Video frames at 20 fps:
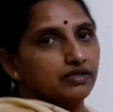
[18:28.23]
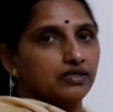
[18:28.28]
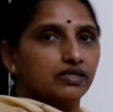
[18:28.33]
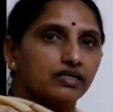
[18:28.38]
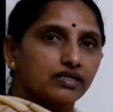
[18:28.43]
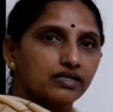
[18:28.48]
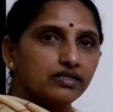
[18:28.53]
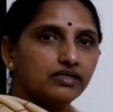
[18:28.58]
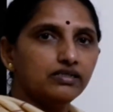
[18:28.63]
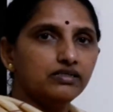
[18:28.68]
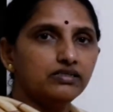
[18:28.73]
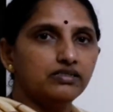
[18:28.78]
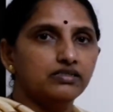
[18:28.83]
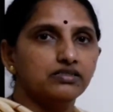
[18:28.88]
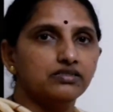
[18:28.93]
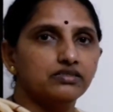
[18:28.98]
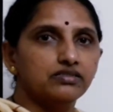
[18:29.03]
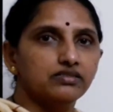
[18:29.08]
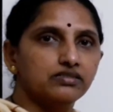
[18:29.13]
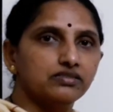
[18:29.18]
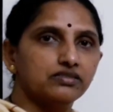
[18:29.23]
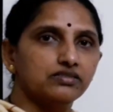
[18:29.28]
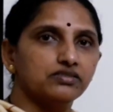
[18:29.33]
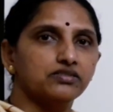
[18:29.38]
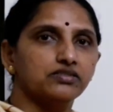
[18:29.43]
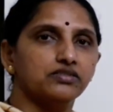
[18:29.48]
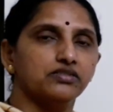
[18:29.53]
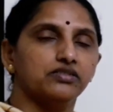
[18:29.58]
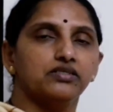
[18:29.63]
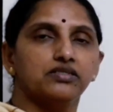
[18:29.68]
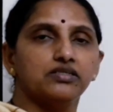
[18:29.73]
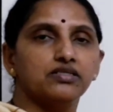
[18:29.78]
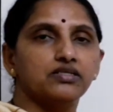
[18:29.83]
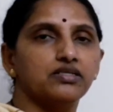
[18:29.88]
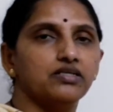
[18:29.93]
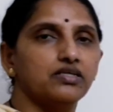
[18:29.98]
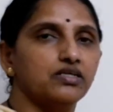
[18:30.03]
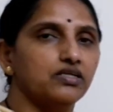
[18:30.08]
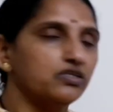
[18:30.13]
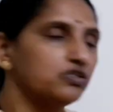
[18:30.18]
Clear?
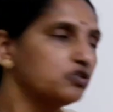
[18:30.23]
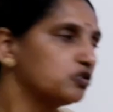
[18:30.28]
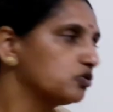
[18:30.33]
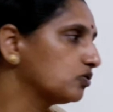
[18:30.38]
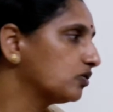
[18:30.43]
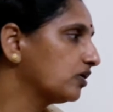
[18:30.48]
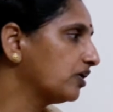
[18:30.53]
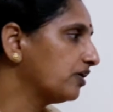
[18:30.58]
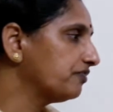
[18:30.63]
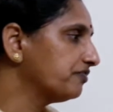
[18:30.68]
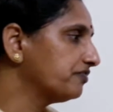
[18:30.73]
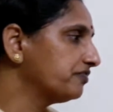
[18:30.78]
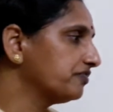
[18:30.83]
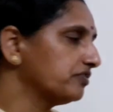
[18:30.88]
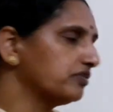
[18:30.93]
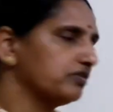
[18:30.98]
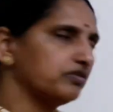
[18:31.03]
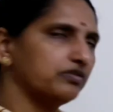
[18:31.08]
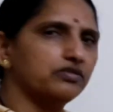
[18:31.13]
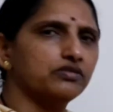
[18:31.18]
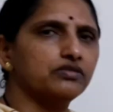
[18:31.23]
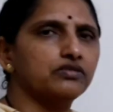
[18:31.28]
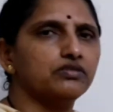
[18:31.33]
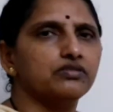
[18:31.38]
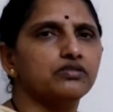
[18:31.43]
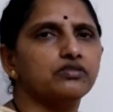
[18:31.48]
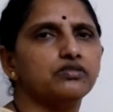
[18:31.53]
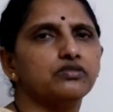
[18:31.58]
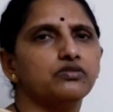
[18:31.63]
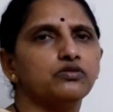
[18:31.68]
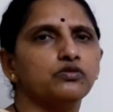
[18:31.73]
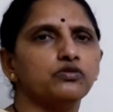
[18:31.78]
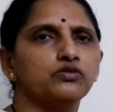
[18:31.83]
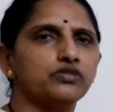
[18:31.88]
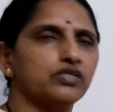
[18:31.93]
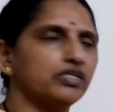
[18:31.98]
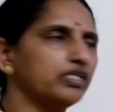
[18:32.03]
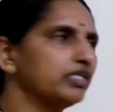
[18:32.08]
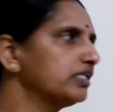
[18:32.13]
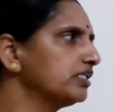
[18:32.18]
So now those
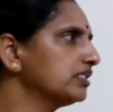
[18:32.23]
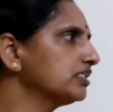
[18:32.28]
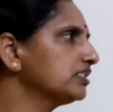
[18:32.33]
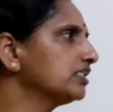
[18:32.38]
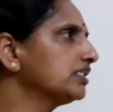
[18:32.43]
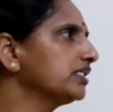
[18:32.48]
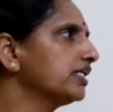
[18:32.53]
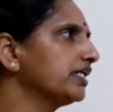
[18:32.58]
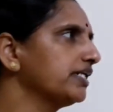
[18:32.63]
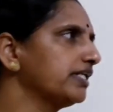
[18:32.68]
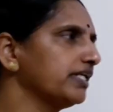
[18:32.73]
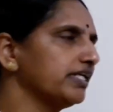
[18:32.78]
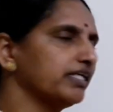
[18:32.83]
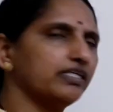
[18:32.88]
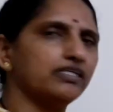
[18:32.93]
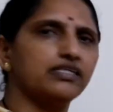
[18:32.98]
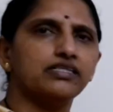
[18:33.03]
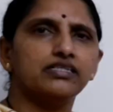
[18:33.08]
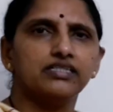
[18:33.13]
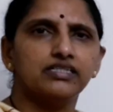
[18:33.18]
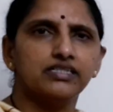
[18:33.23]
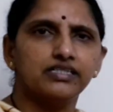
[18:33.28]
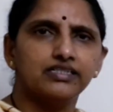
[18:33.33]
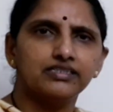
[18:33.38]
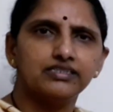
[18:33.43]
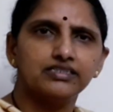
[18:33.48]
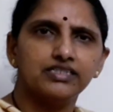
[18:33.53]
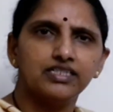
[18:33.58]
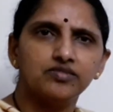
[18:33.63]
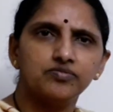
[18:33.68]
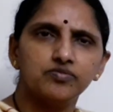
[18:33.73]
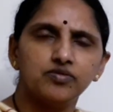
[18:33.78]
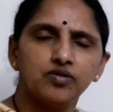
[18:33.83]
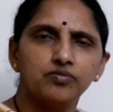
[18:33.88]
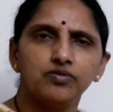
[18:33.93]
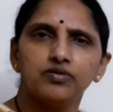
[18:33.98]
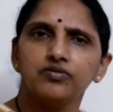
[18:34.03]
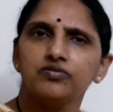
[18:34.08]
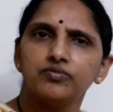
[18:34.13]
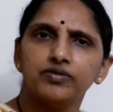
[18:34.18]
are interested can take exercise
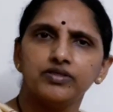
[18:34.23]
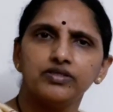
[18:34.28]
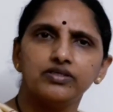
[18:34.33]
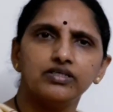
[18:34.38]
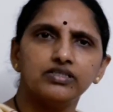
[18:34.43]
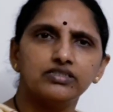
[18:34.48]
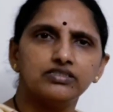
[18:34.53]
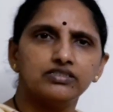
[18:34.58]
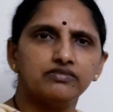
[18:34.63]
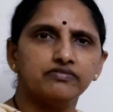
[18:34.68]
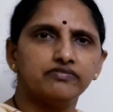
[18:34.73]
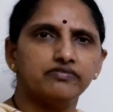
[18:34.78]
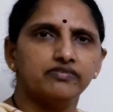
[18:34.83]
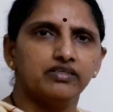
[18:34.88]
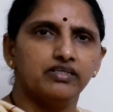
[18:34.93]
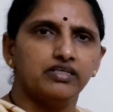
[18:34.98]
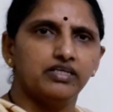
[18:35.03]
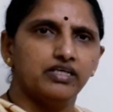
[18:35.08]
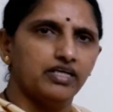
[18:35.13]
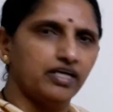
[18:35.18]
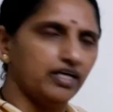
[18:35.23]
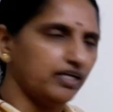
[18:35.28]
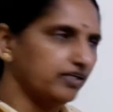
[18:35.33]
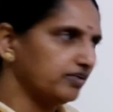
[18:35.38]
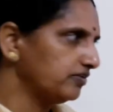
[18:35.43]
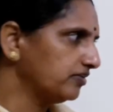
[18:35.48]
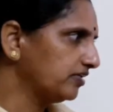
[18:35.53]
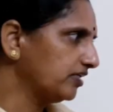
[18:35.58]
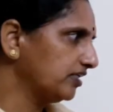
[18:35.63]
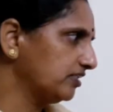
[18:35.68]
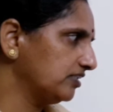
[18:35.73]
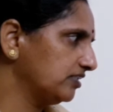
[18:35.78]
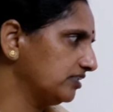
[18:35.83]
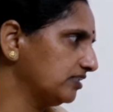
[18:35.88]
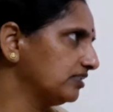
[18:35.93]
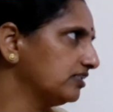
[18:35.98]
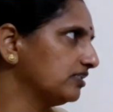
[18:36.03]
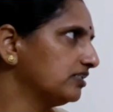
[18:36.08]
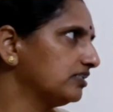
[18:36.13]
problems by yourself, and you can